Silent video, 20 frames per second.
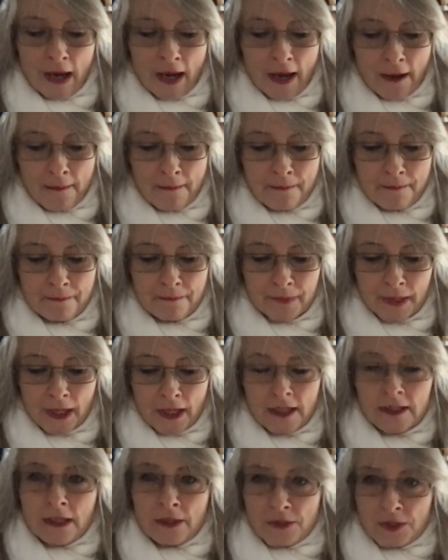
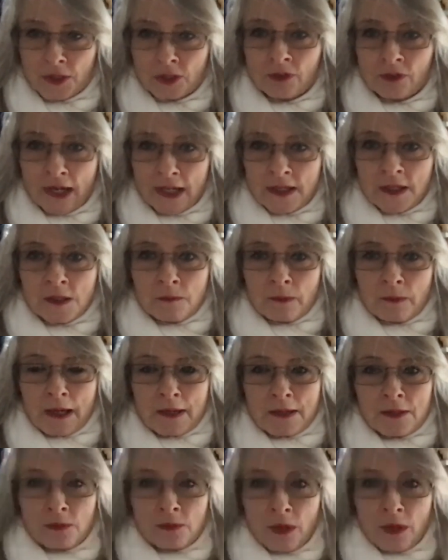to create these
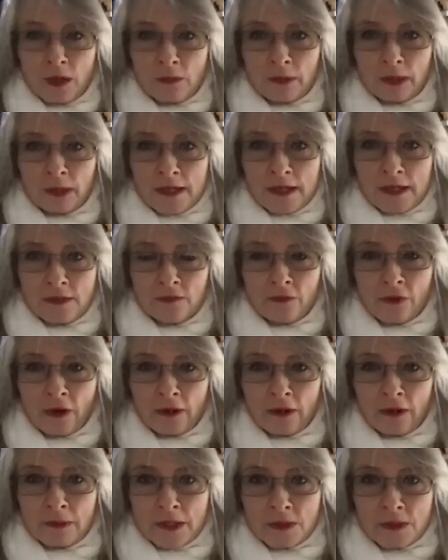better workplace
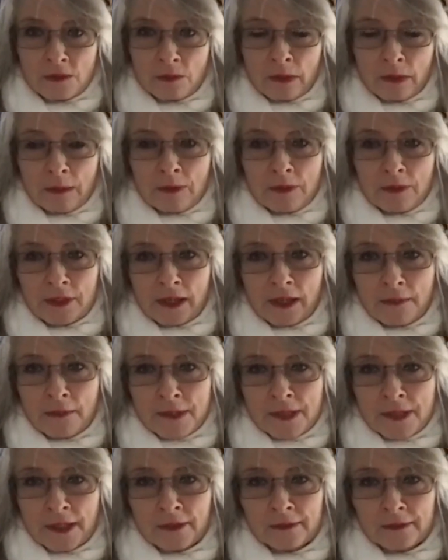environments for people to come
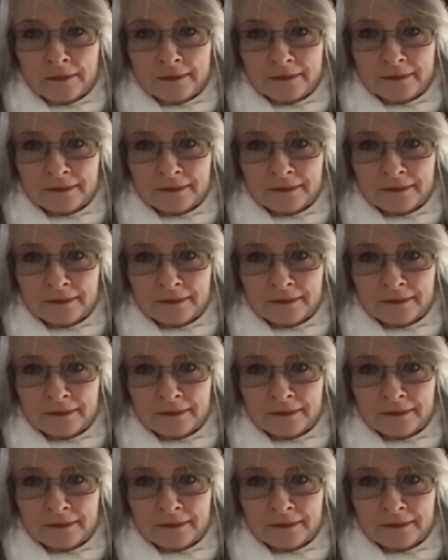to?